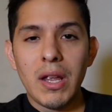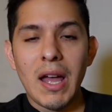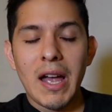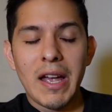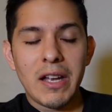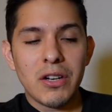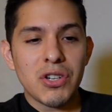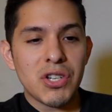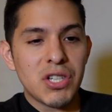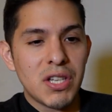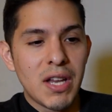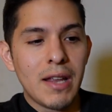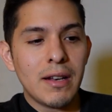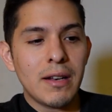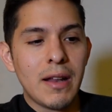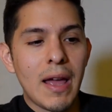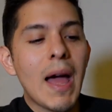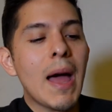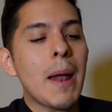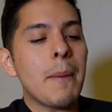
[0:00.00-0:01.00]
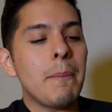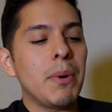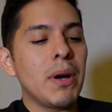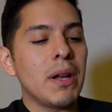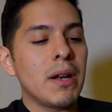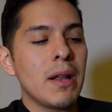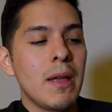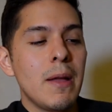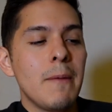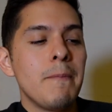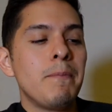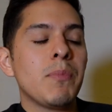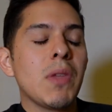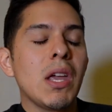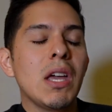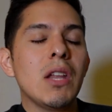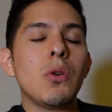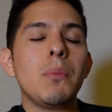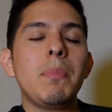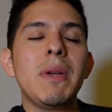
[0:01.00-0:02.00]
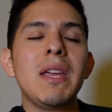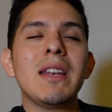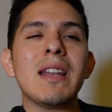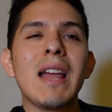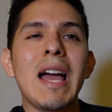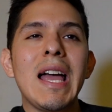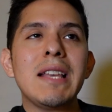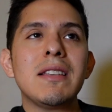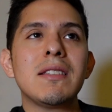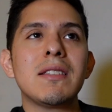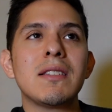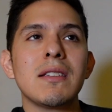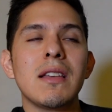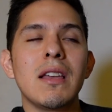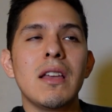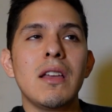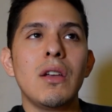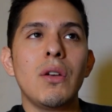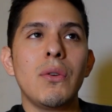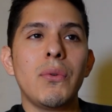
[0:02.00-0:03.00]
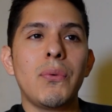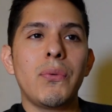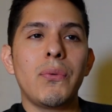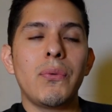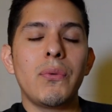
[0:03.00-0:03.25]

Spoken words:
I understand that, but it'll be nice if